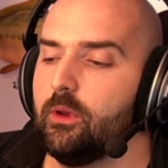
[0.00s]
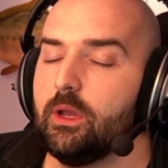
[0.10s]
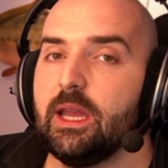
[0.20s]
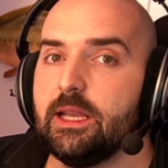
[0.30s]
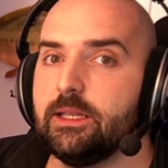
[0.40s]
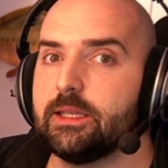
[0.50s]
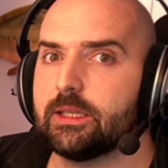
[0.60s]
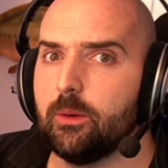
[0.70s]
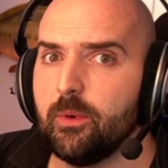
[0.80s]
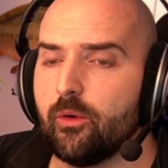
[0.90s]
in
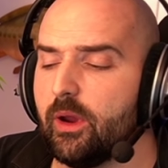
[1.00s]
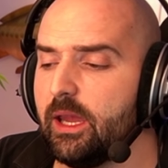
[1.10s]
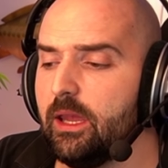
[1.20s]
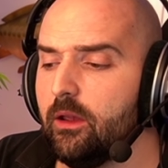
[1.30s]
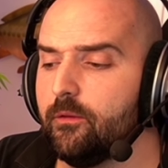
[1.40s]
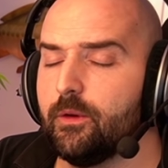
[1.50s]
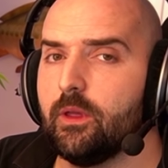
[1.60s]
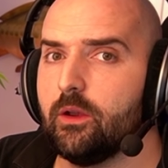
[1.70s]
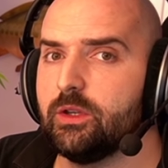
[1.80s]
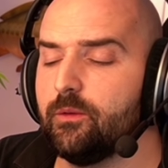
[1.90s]
summary, for
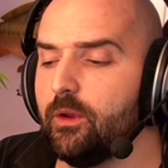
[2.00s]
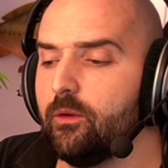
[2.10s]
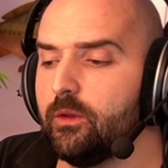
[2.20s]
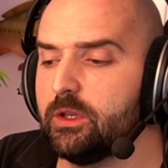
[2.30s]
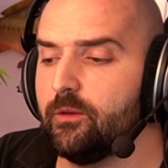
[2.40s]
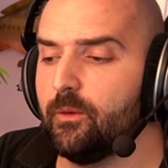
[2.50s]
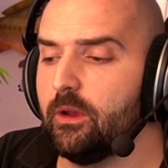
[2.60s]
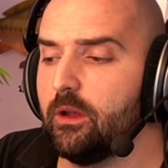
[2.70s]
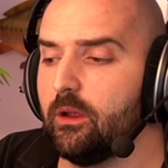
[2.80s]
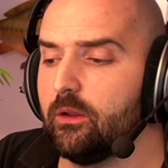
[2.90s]
those of you that
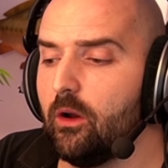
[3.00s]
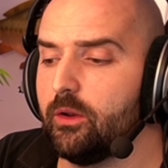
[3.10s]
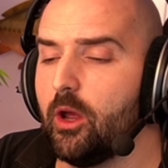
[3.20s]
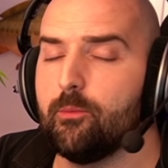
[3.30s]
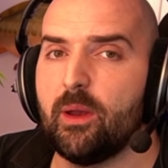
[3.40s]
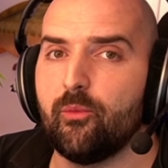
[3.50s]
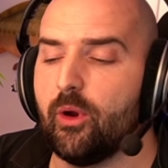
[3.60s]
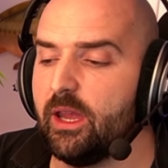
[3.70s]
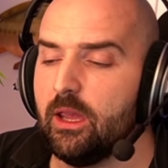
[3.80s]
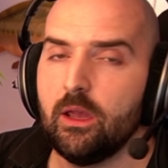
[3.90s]
have got no memory,